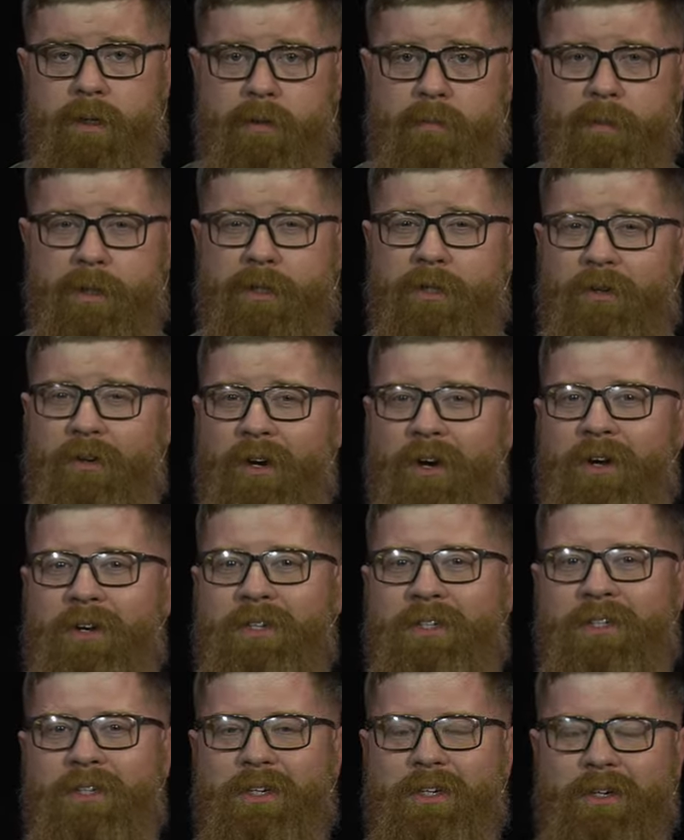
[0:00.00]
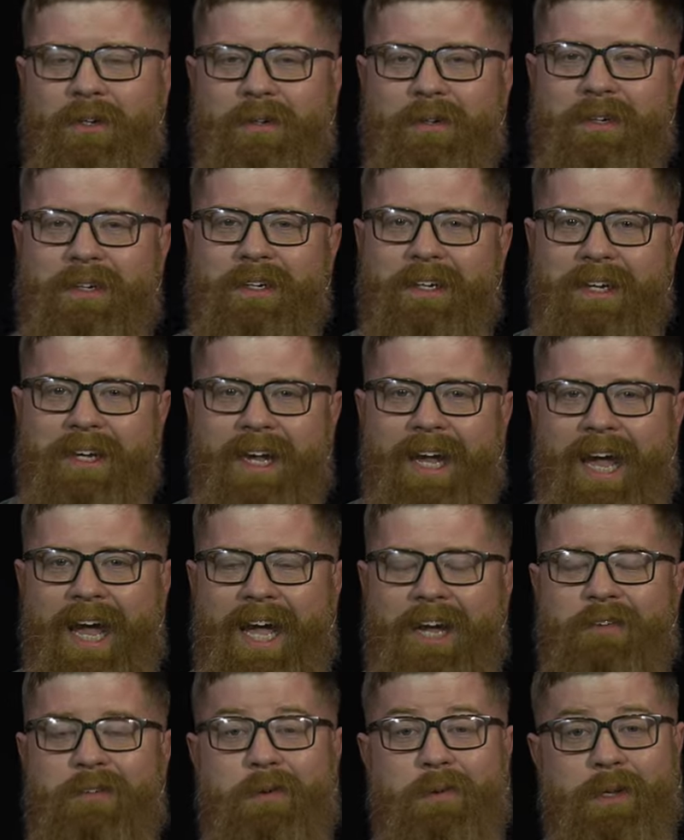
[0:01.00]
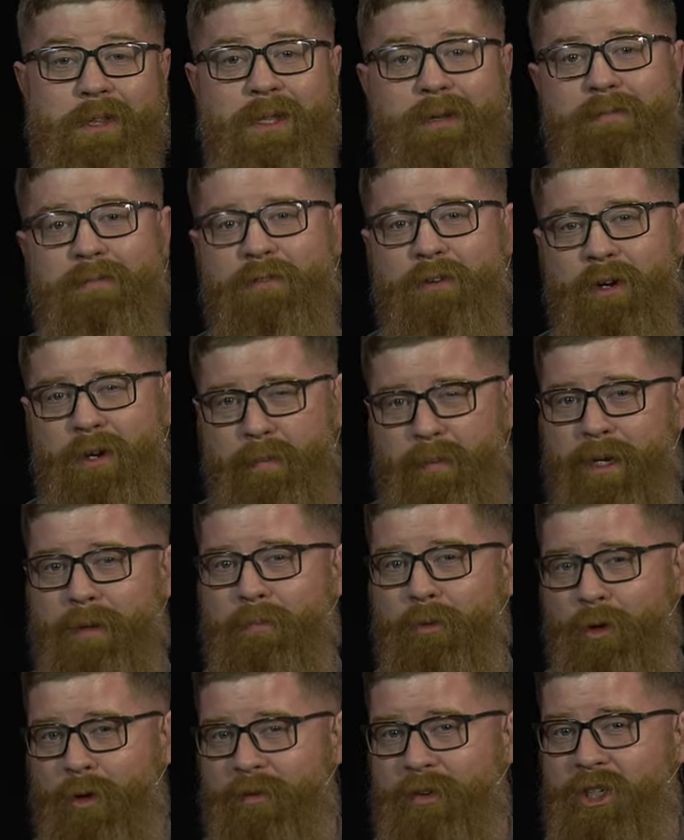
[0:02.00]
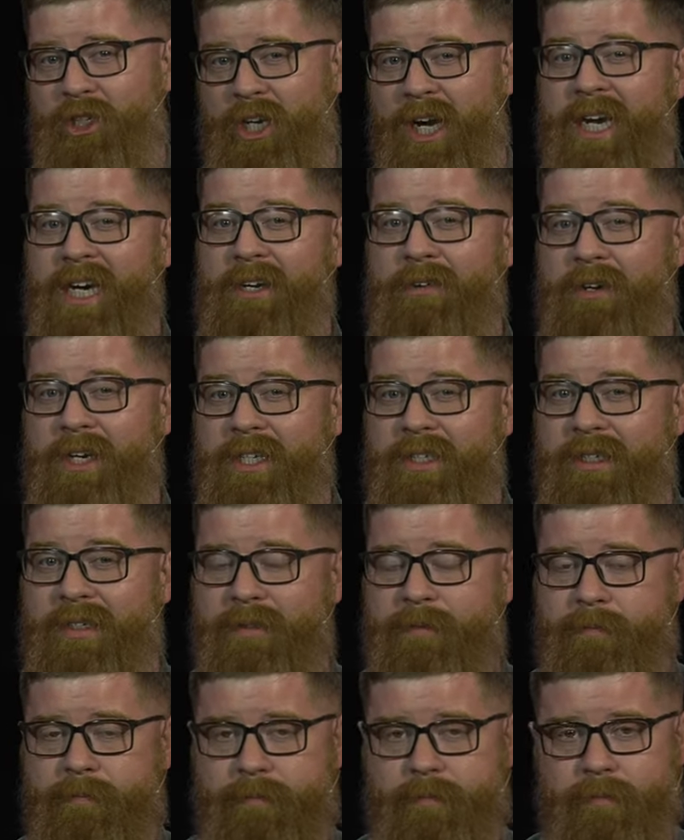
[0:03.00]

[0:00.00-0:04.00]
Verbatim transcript: But they're also angry with him for a bit more of a shady reason.